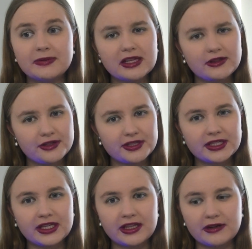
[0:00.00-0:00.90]
being
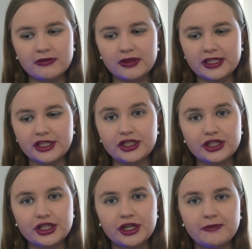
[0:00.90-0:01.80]
lost in their
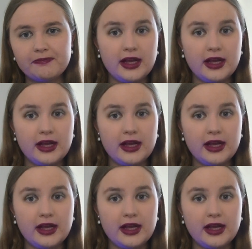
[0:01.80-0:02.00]
relationship.